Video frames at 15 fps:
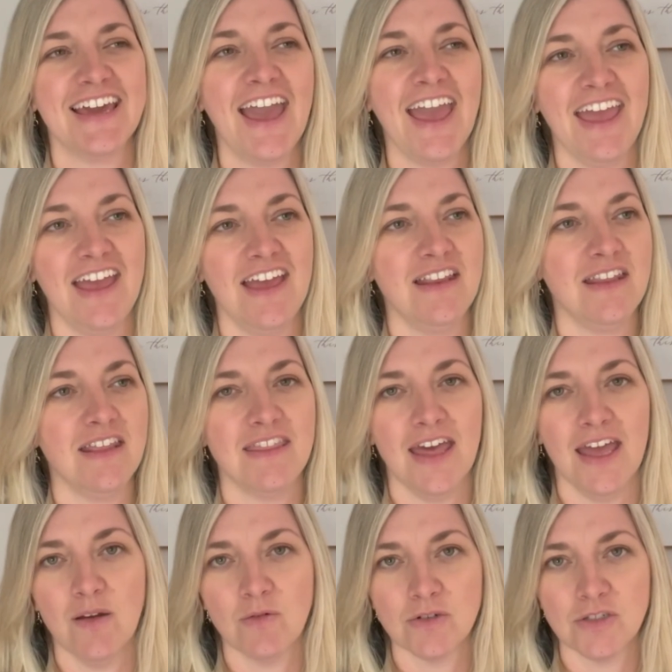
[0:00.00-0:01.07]
And
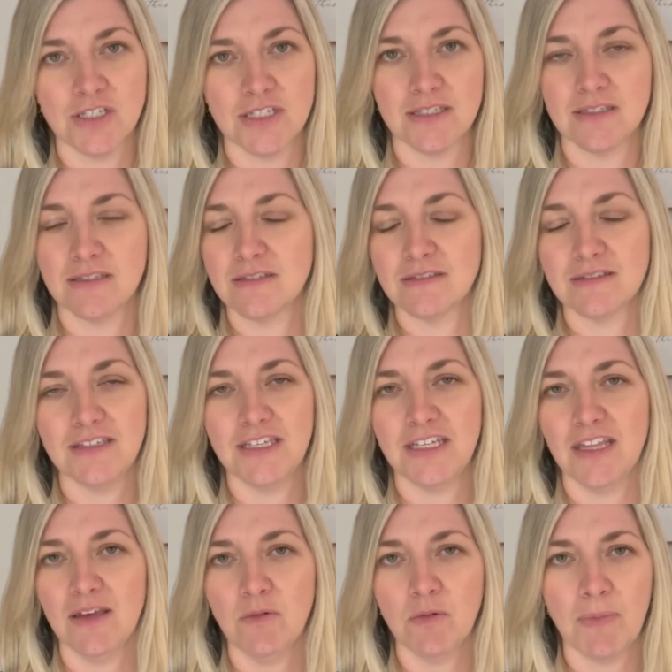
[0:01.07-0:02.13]
they were just, you know,
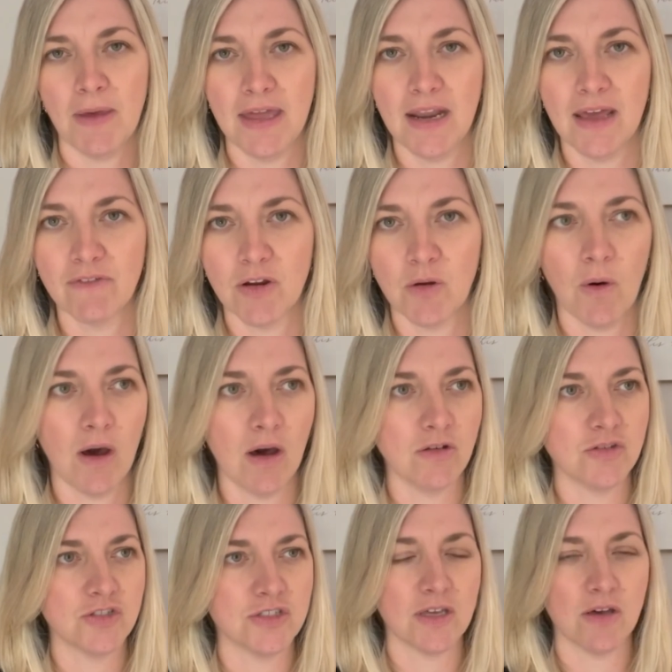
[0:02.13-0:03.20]
they would paint every wall,
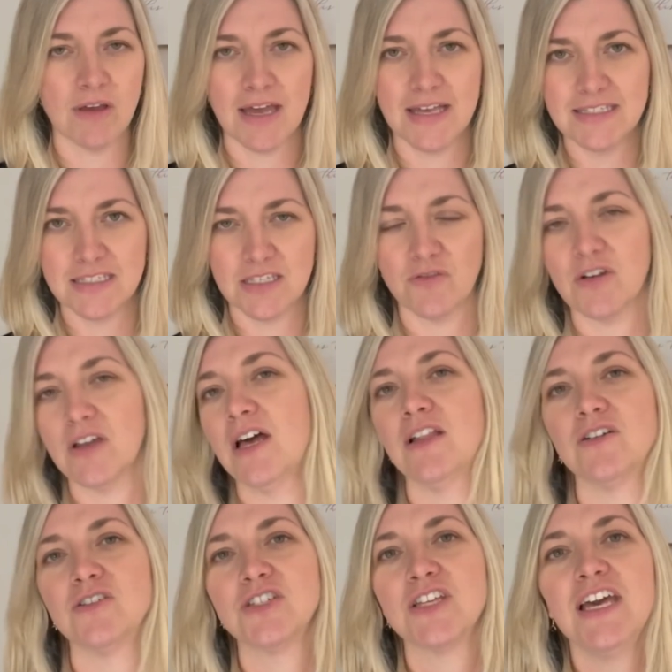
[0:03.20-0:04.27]
just all kinds of different
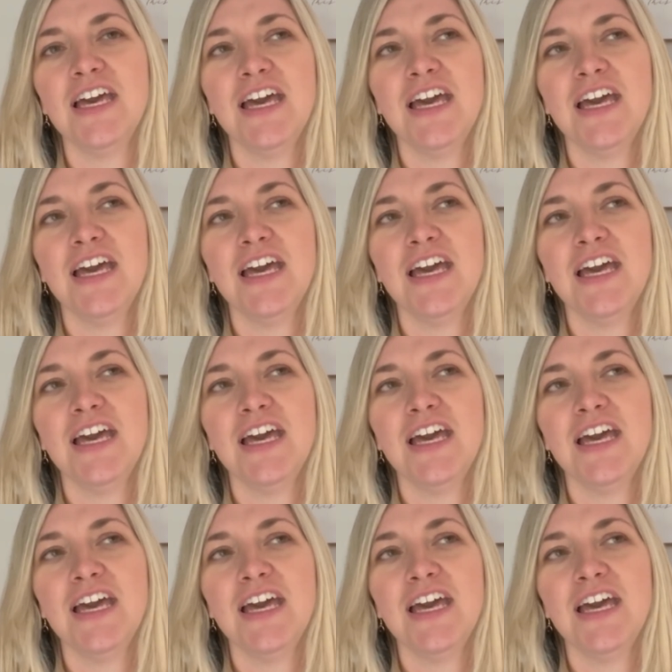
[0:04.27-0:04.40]
colors.